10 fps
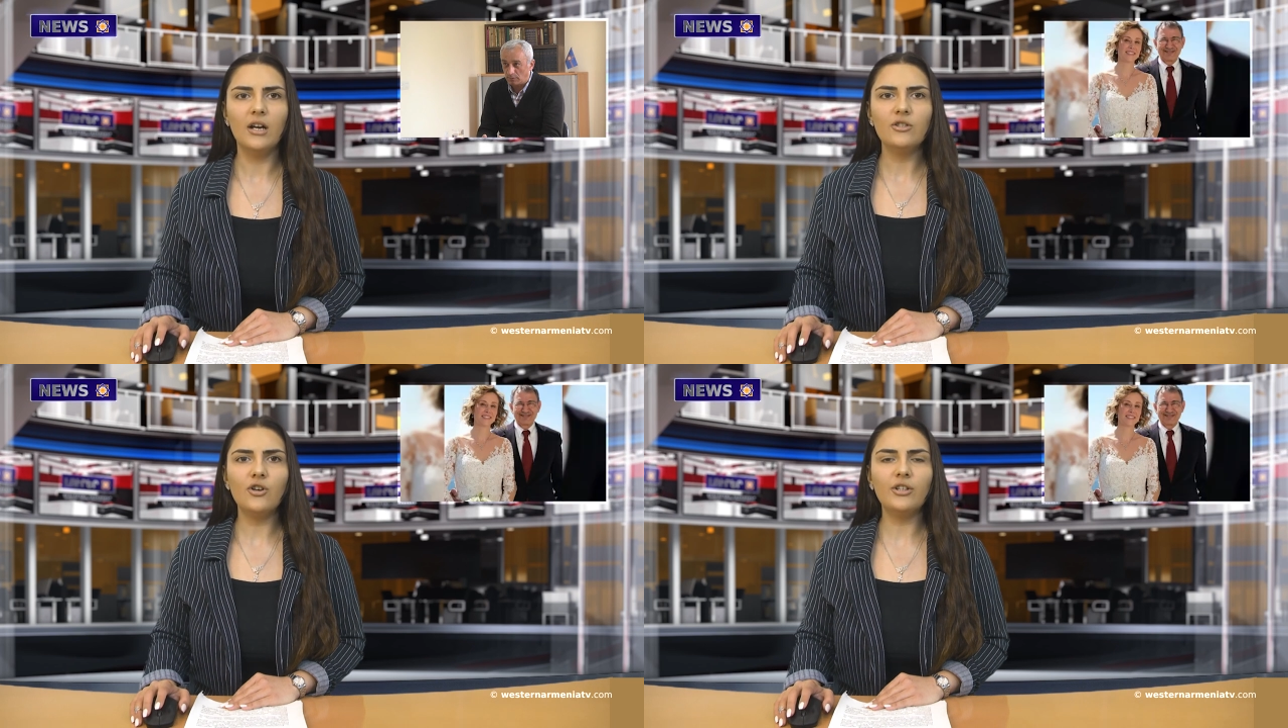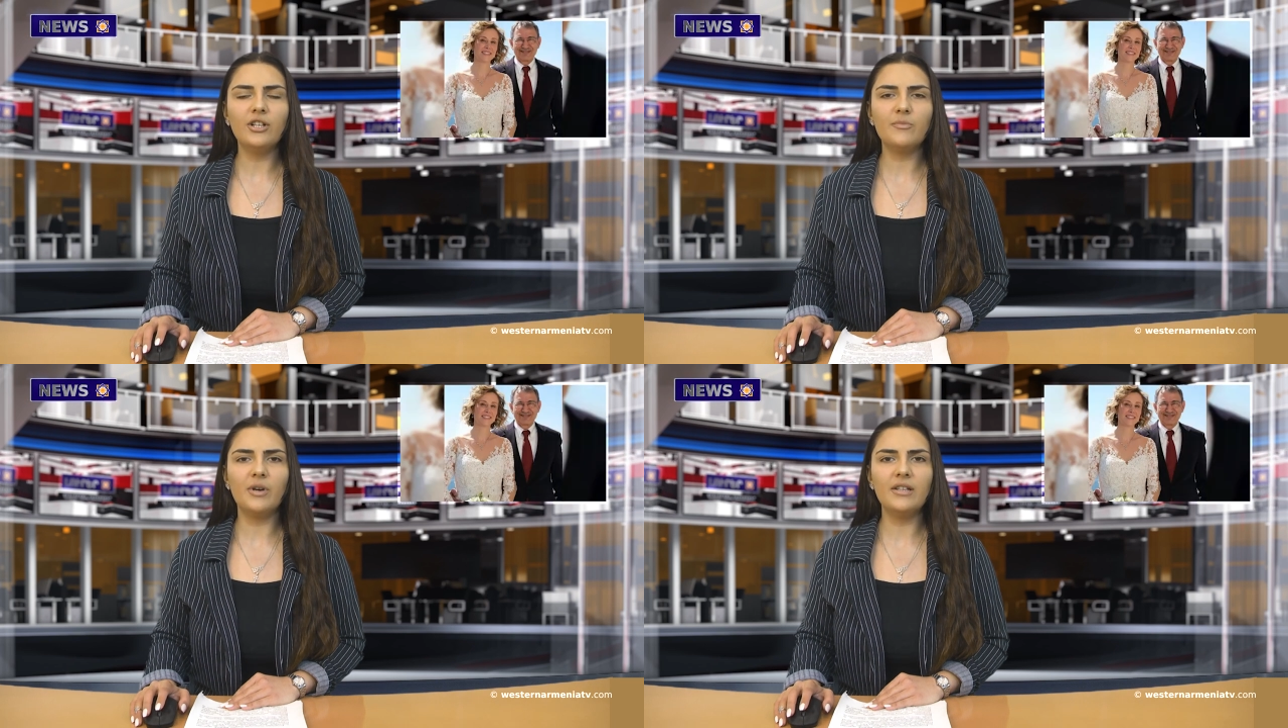
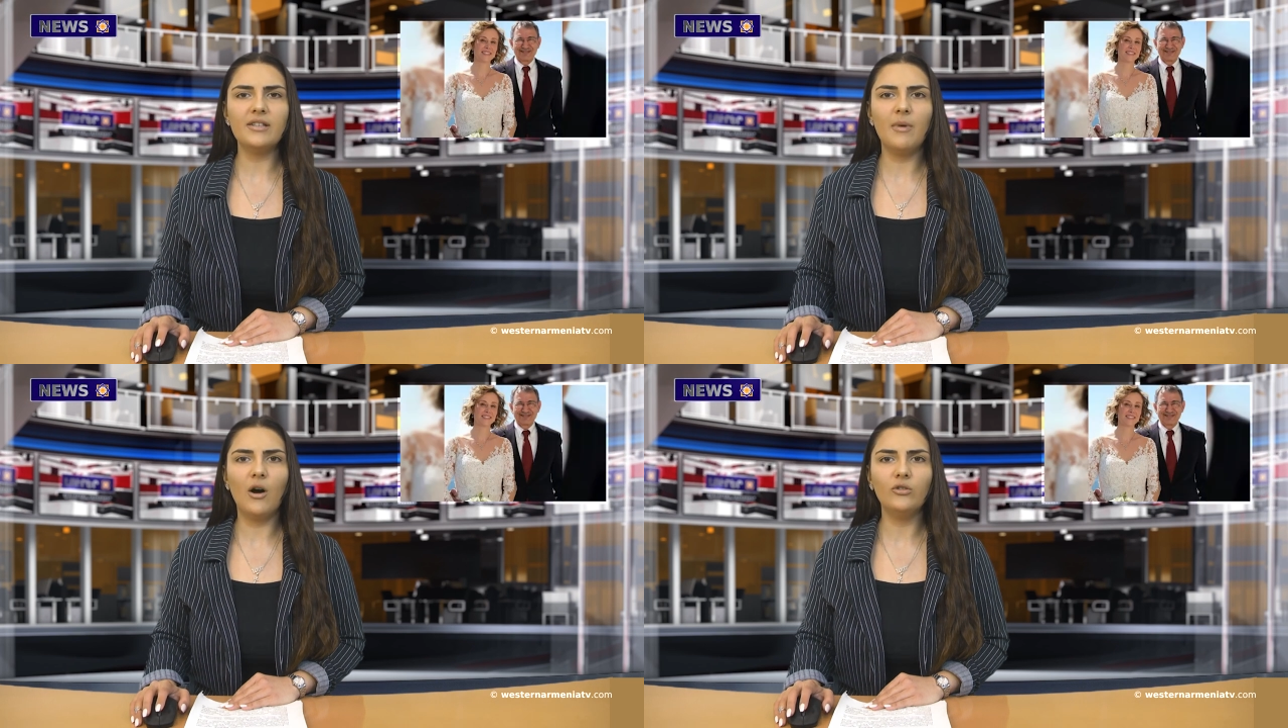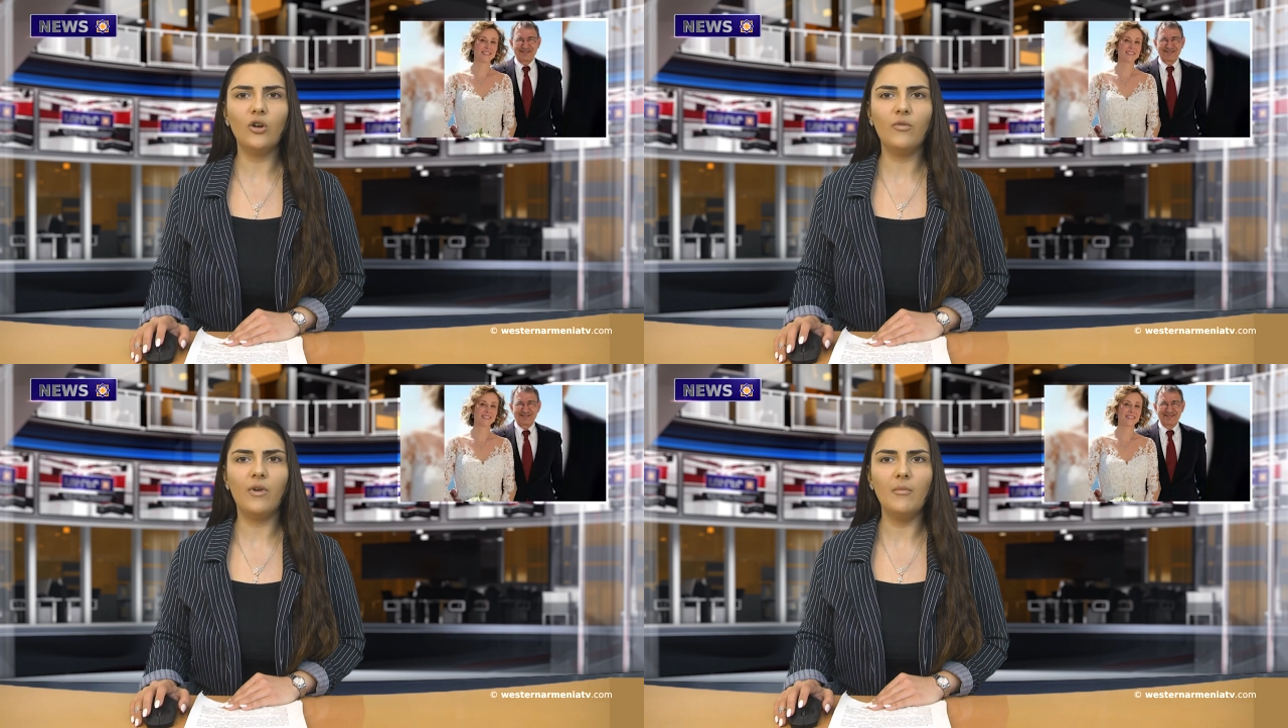Turkish press about
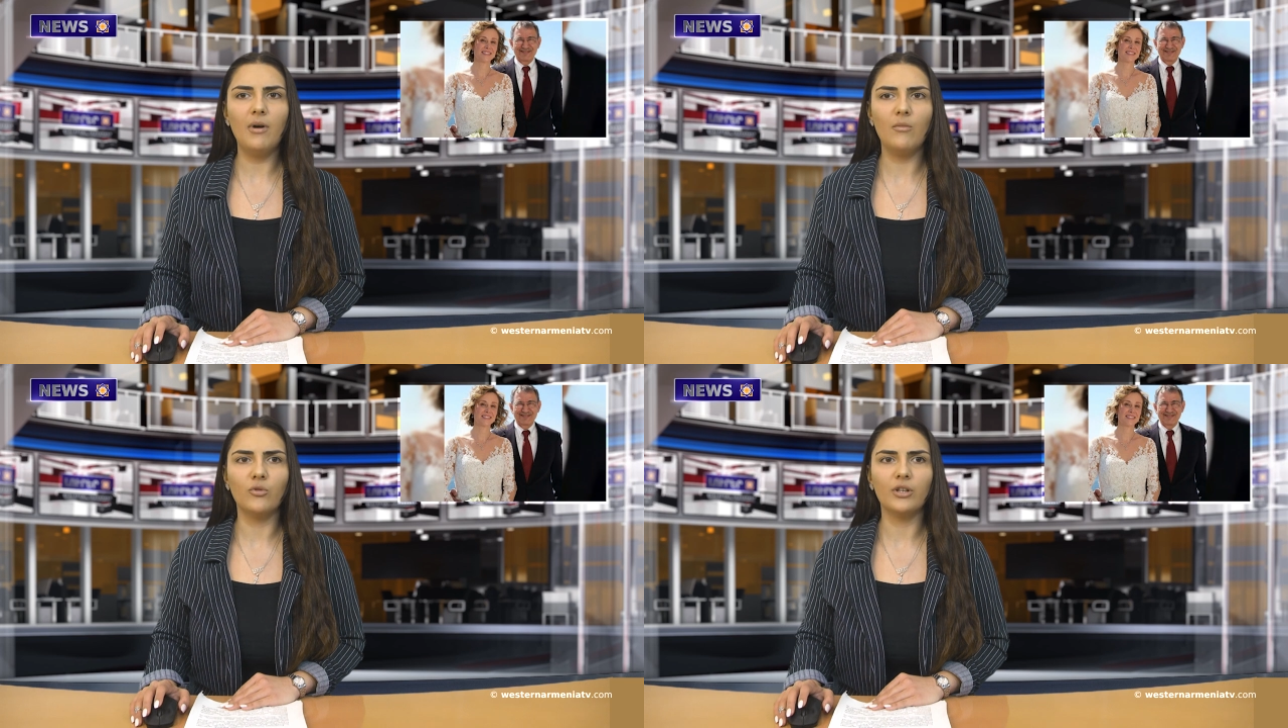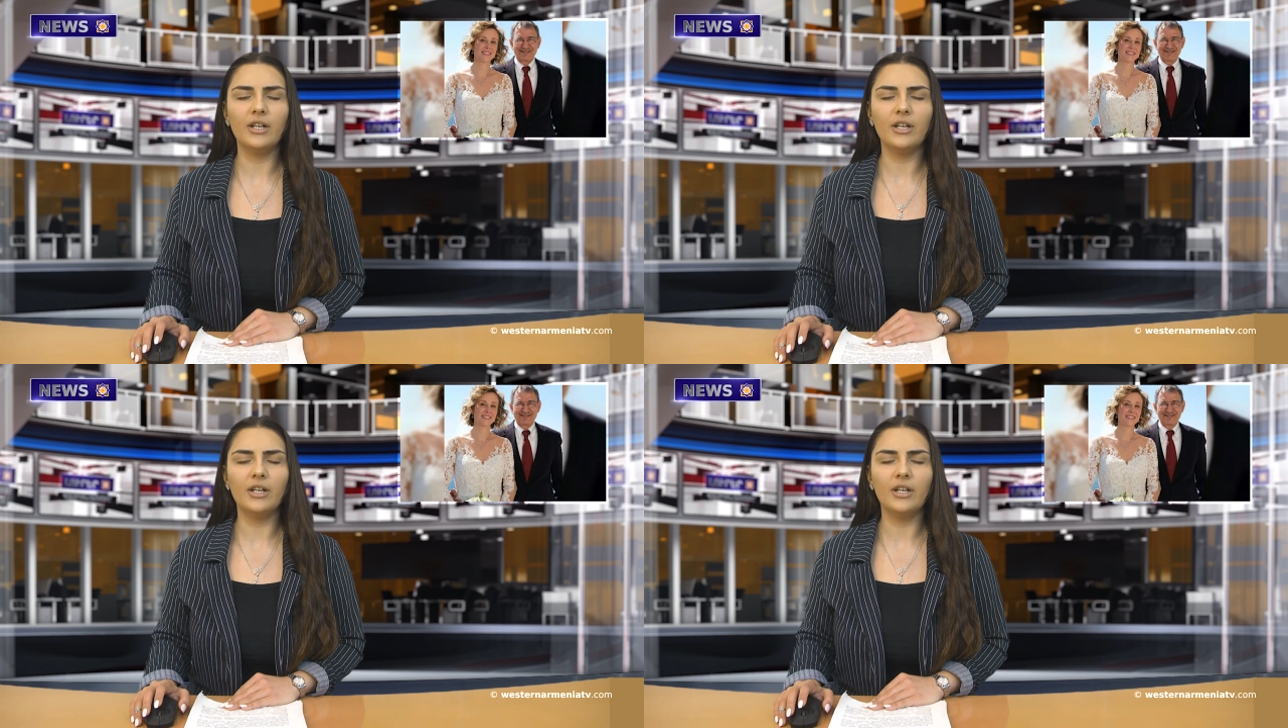orphan Pamuk.